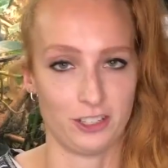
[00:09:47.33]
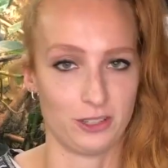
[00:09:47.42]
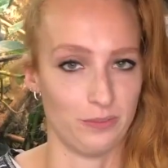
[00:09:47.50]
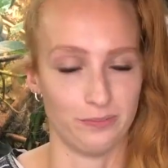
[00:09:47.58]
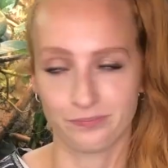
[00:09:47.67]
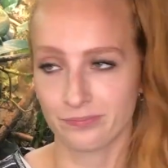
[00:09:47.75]
just
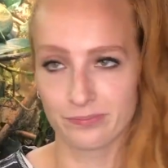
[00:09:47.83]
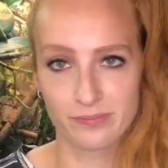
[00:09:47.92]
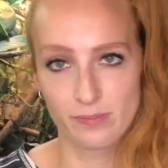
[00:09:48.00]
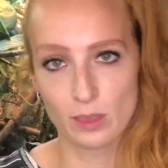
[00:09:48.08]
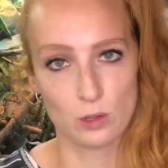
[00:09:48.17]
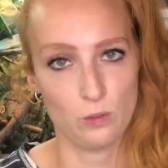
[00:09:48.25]
a
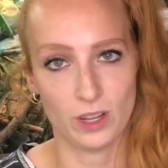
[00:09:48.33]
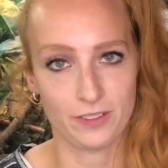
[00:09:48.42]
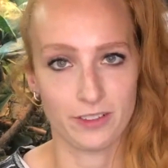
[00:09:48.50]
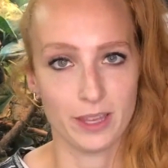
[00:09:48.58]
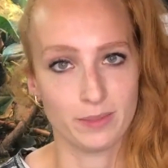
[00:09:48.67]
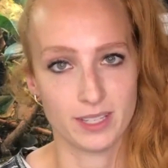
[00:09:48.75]
way
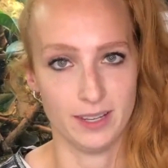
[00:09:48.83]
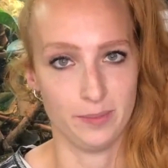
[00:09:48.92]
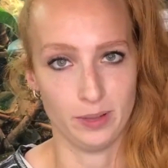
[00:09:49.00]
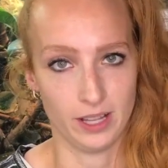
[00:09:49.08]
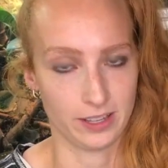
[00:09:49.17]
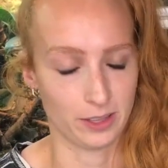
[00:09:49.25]
for them to
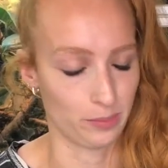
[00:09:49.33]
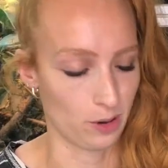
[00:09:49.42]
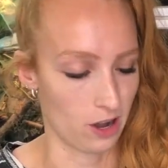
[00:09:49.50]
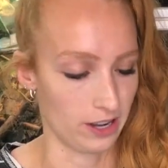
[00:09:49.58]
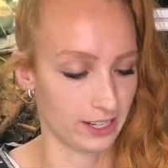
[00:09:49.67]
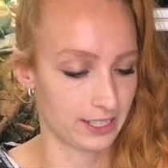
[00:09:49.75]
plug their
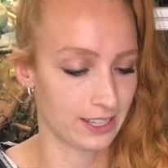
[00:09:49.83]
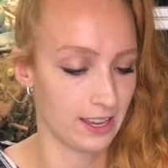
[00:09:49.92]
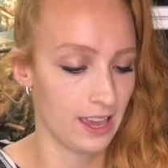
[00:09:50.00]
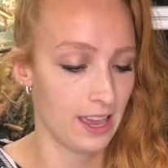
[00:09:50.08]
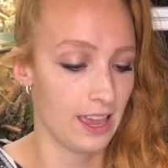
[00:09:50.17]
products.